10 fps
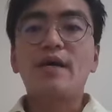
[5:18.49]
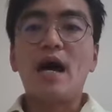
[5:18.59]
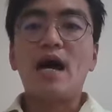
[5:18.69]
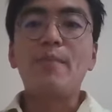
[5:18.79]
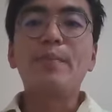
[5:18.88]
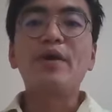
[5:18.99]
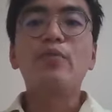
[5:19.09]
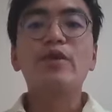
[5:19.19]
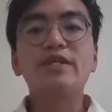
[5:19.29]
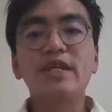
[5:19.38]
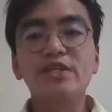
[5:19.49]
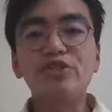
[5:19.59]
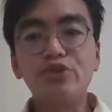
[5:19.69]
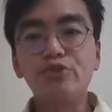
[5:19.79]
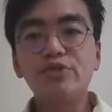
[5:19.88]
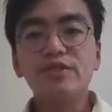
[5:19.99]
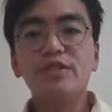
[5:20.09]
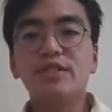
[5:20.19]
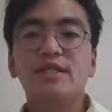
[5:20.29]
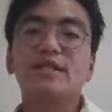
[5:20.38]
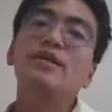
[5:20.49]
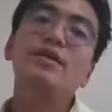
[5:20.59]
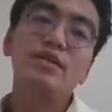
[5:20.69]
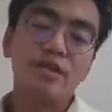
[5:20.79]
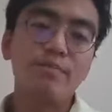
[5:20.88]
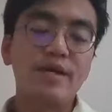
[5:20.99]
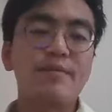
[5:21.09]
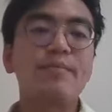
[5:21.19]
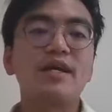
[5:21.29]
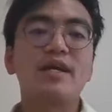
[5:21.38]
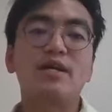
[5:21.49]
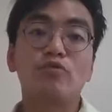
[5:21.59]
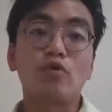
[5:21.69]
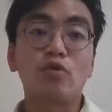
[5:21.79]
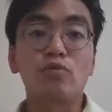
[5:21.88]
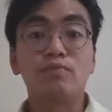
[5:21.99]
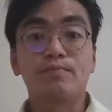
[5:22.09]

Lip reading: bedwetting as children. It may play a role.